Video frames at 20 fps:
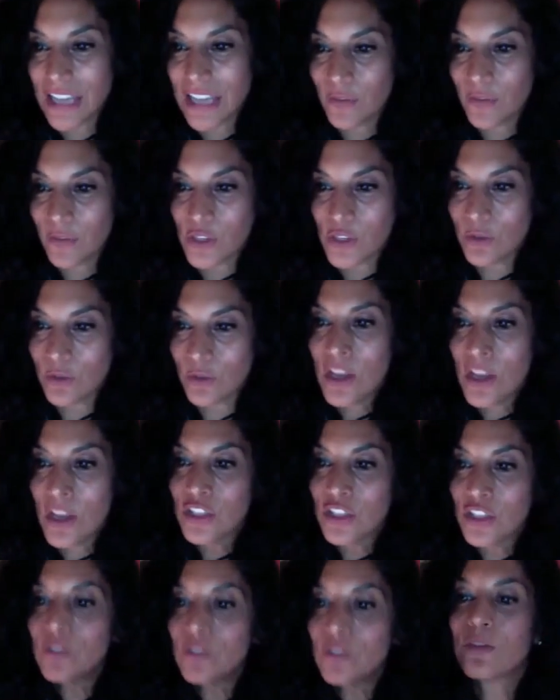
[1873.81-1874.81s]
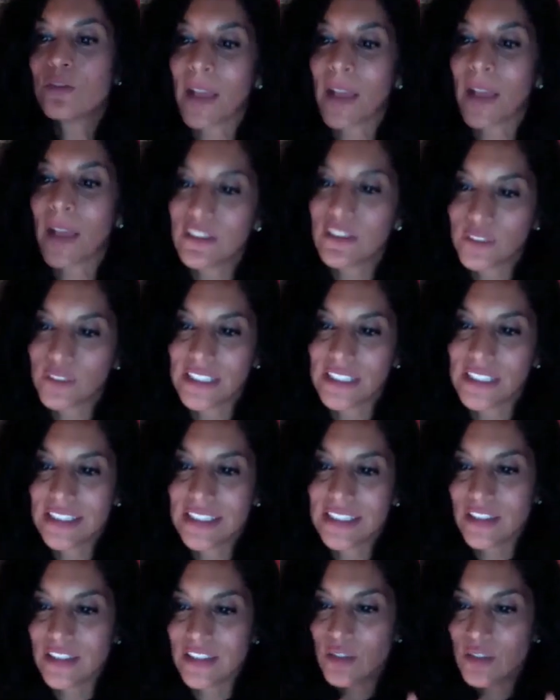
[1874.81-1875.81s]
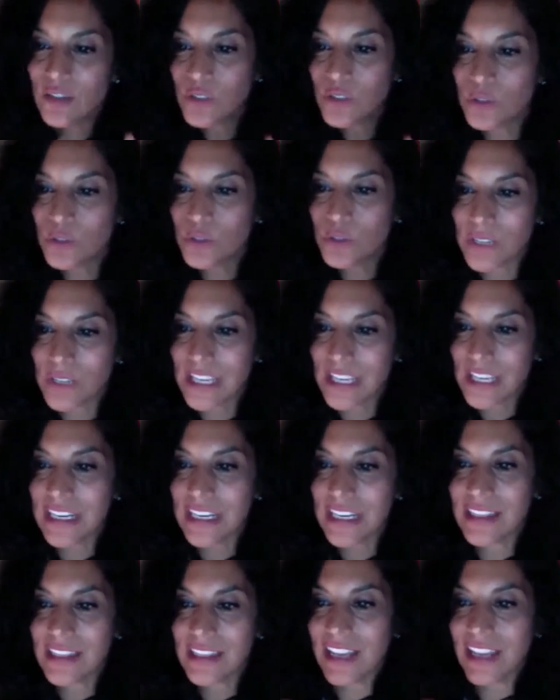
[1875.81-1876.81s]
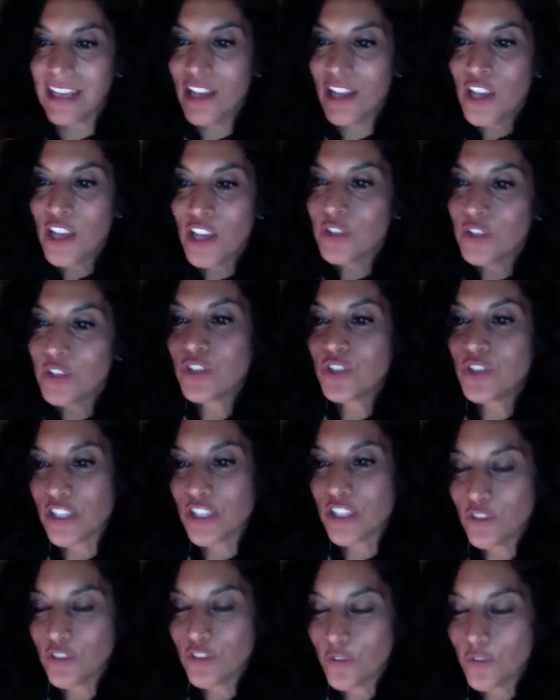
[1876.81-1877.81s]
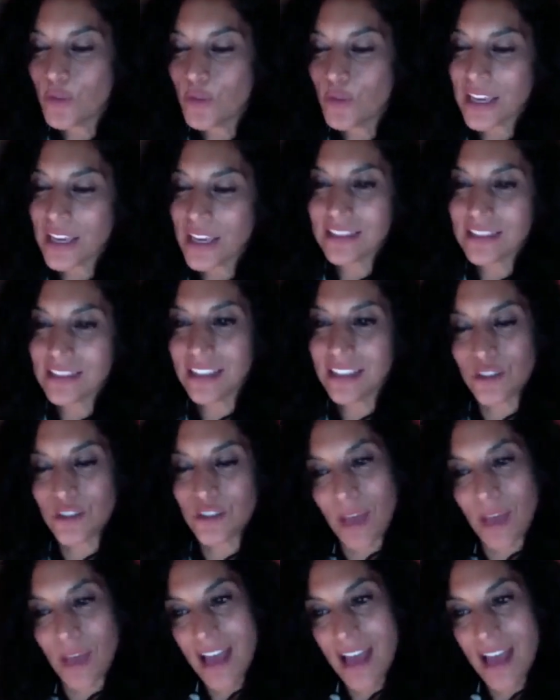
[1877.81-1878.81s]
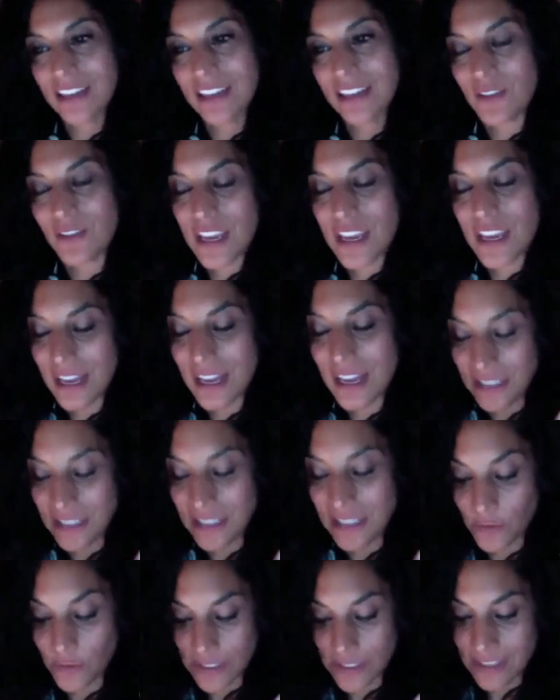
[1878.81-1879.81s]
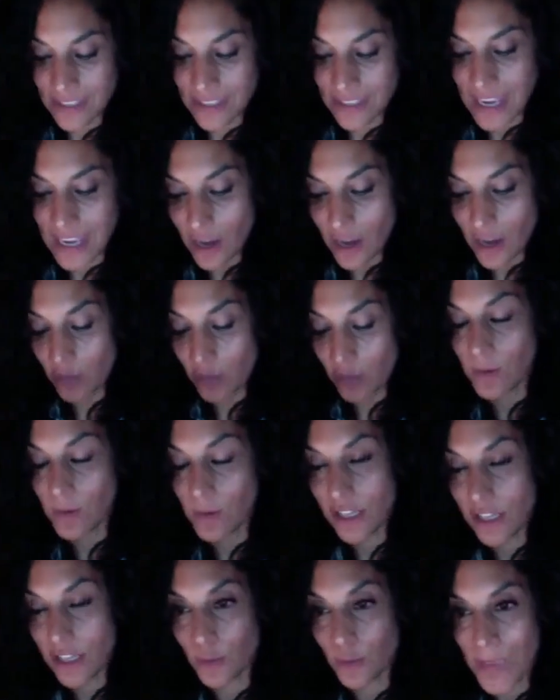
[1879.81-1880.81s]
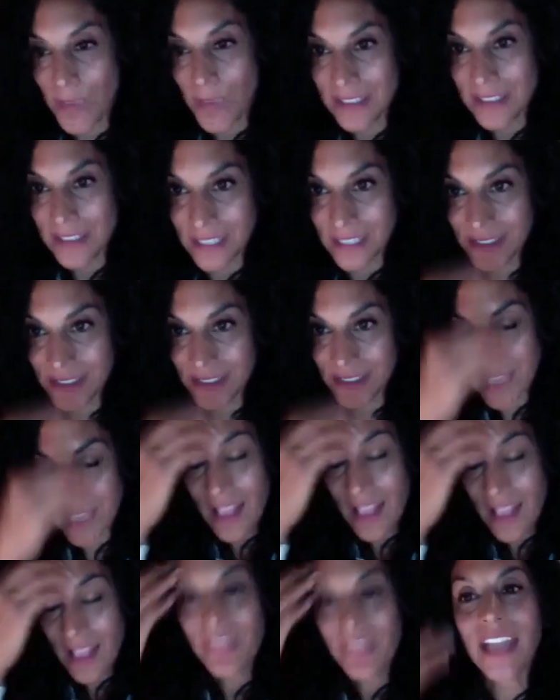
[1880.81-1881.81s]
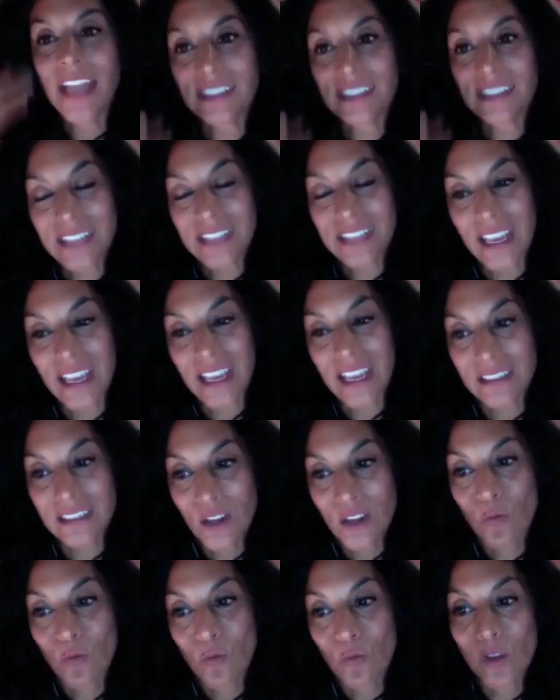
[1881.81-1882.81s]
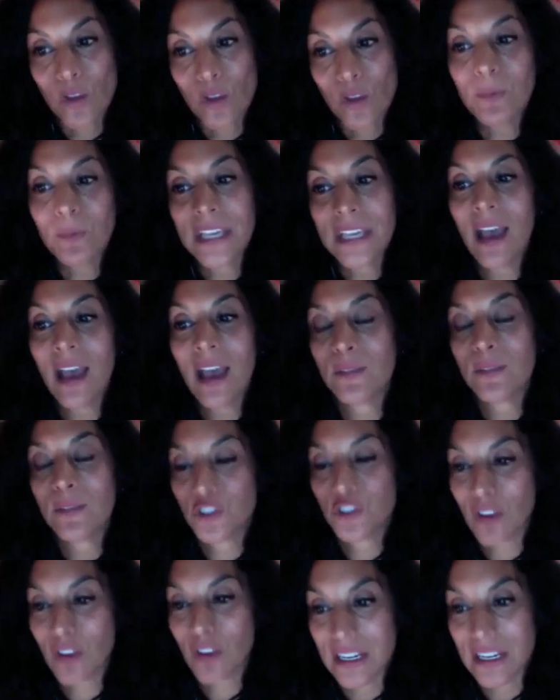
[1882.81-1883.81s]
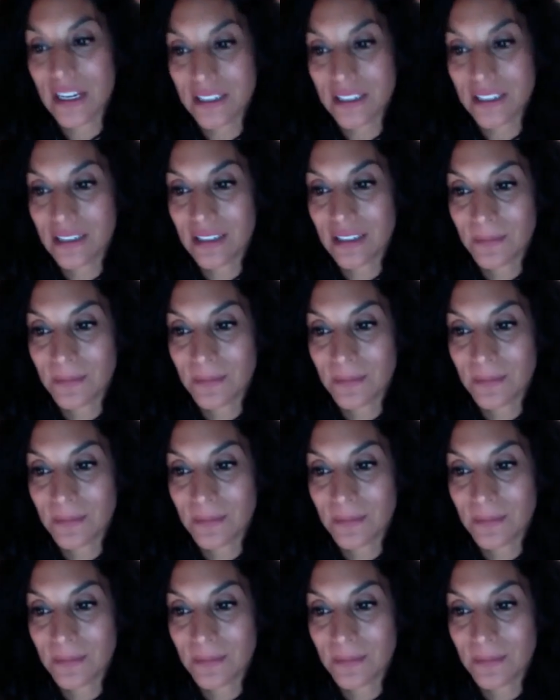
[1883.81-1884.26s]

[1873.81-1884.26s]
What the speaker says: If you use mindfulness and you tune in and then you change your focus and you activate a different state on a regular basis, that state will become a trait.